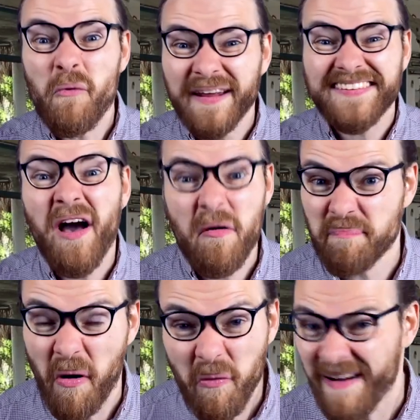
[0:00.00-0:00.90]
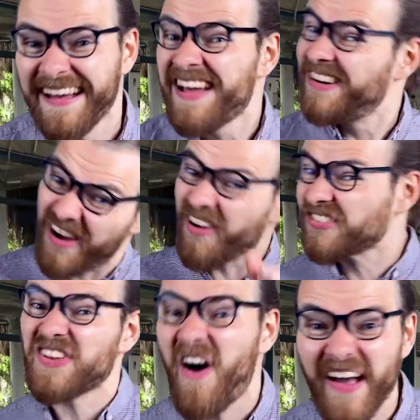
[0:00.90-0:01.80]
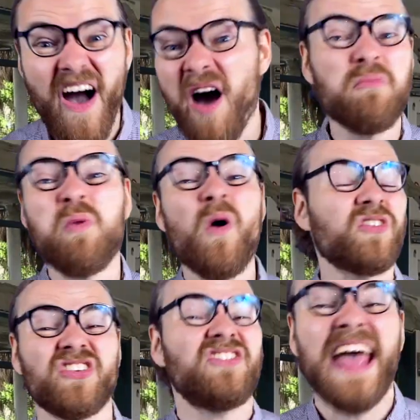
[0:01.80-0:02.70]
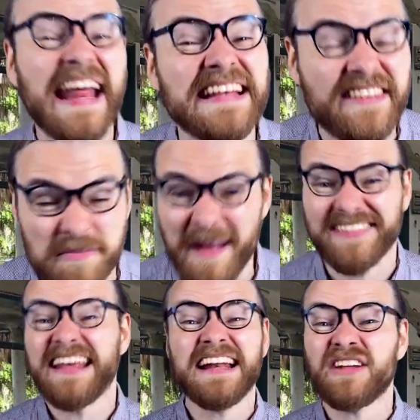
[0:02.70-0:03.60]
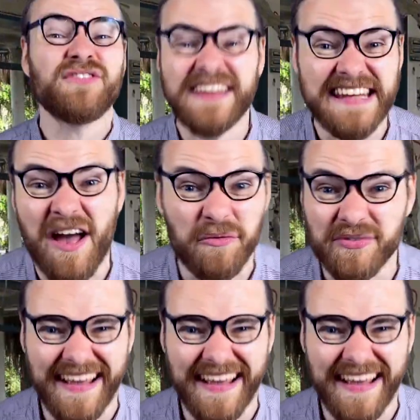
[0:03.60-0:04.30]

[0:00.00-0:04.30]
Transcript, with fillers: example, last night I watched 10 Smash English videos.